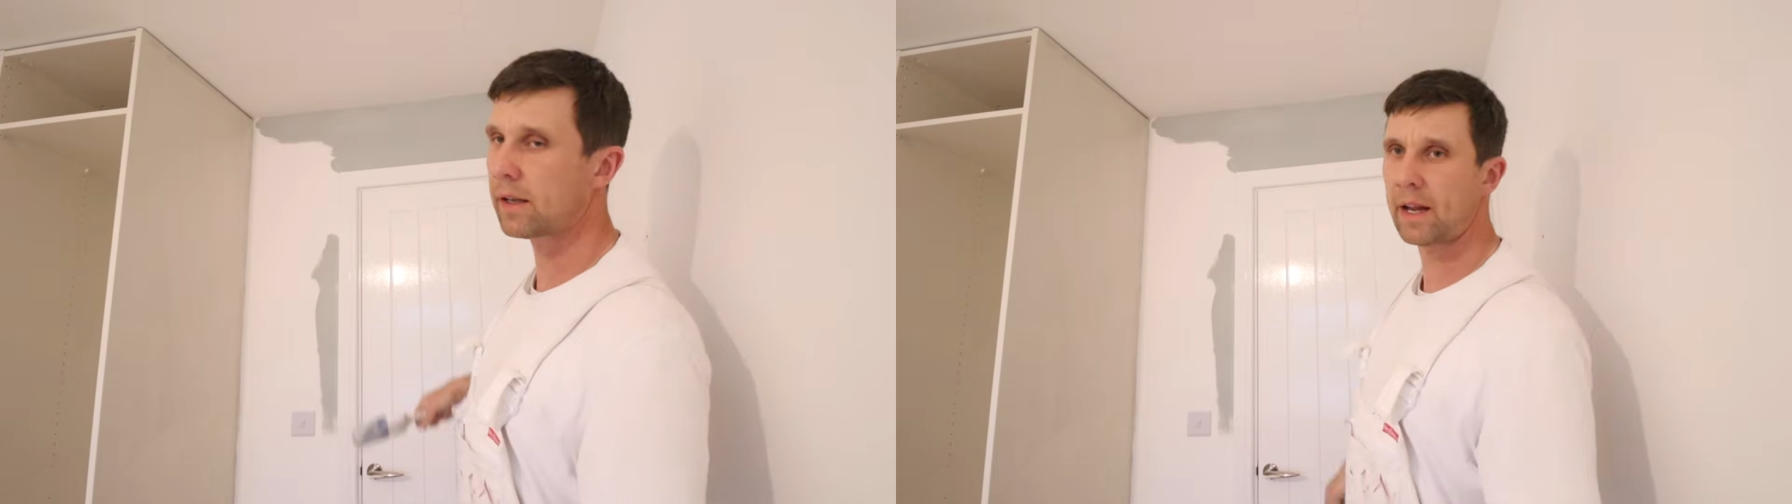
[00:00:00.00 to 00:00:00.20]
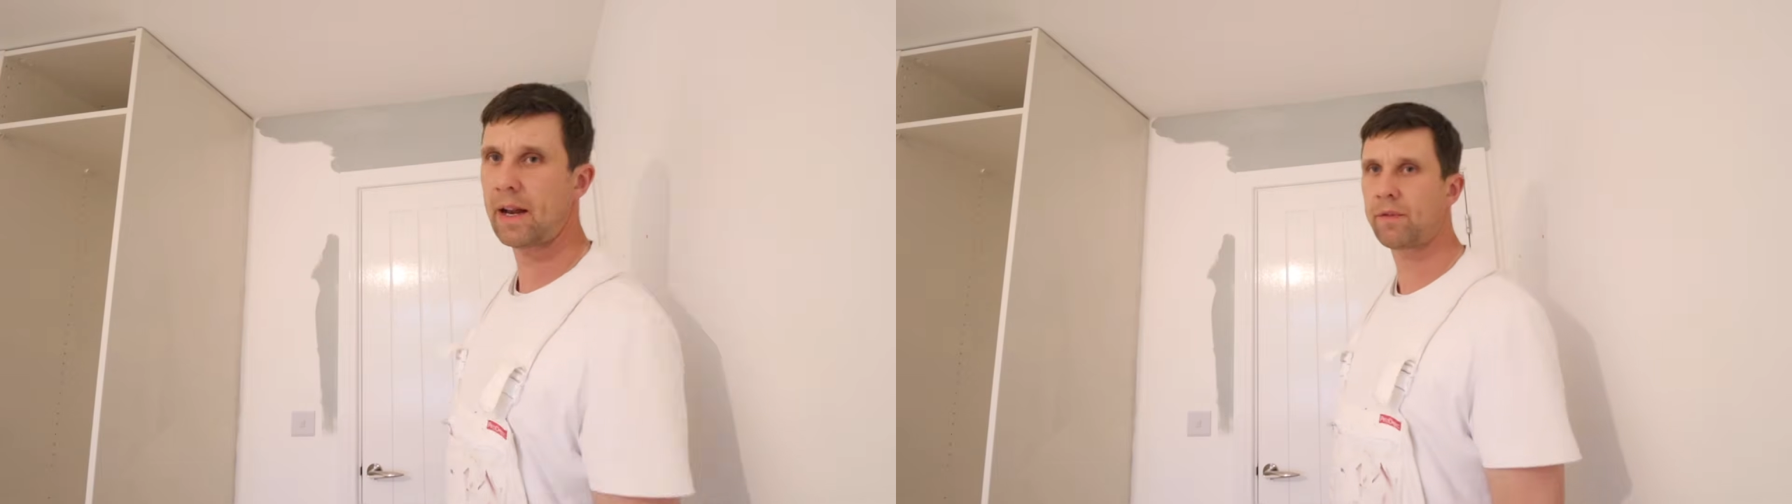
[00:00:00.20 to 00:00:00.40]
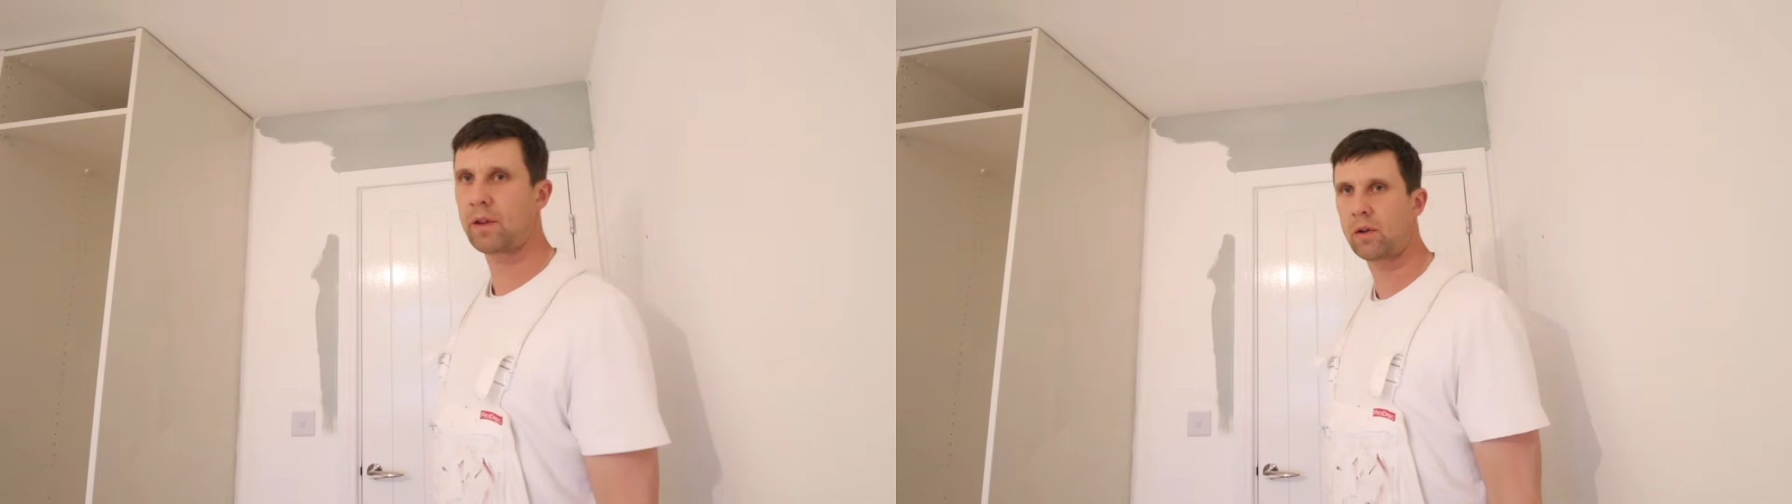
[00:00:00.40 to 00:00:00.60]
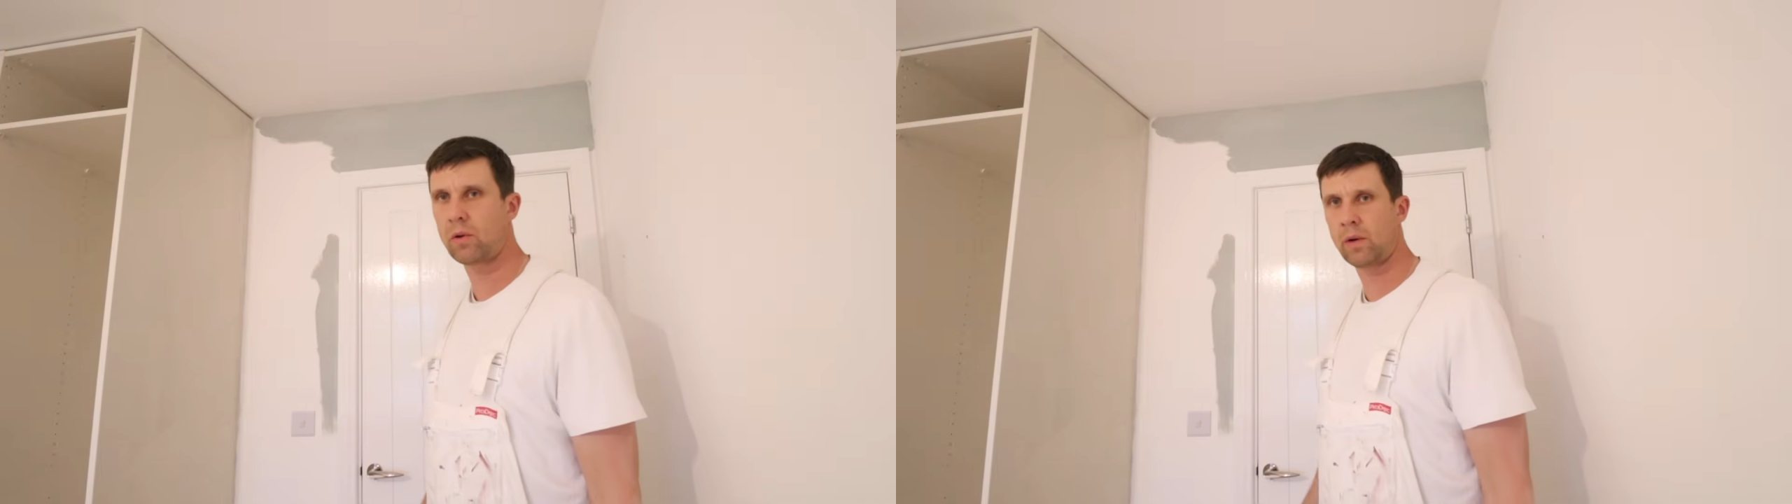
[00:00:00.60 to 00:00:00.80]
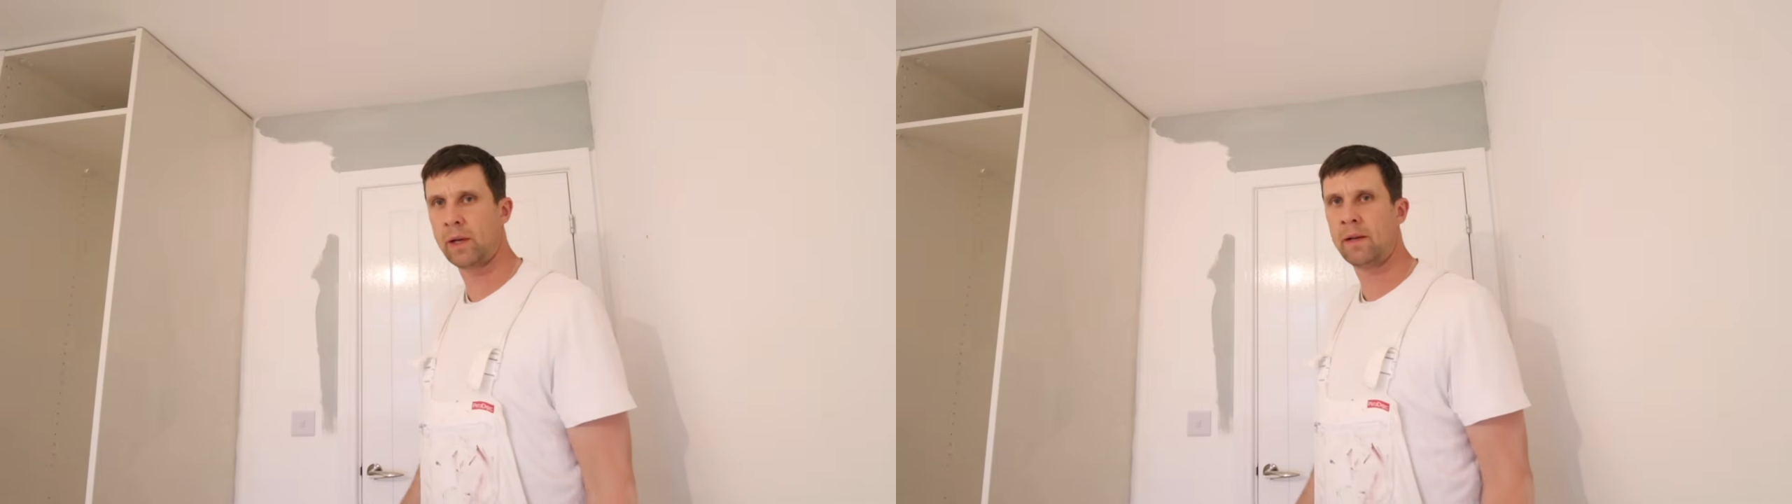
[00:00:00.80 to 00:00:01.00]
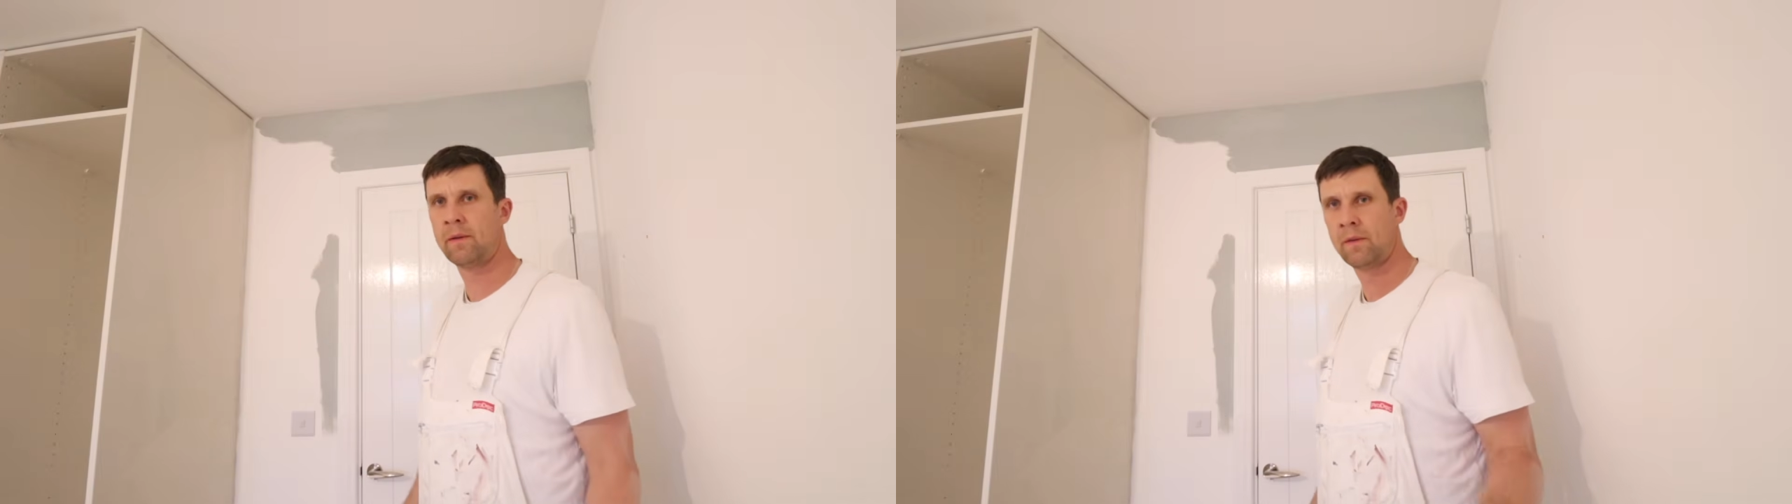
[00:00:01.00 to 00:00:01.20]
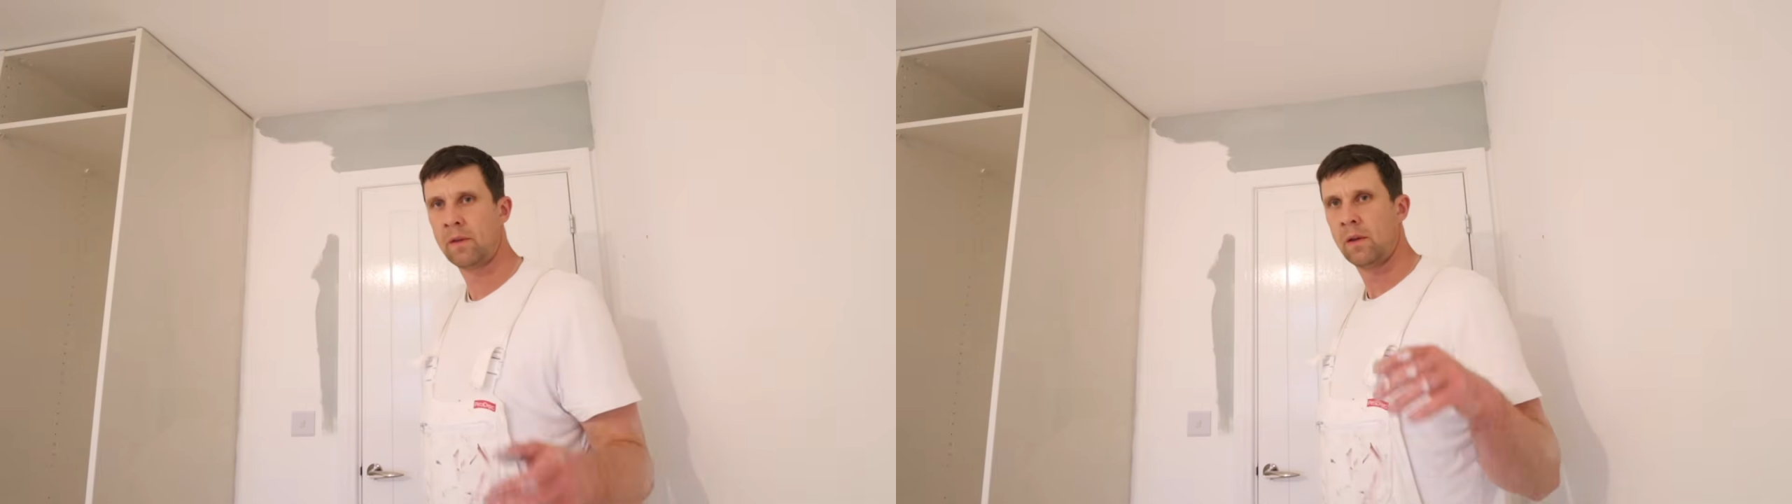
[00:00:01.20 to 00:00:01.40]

getting everything cut in,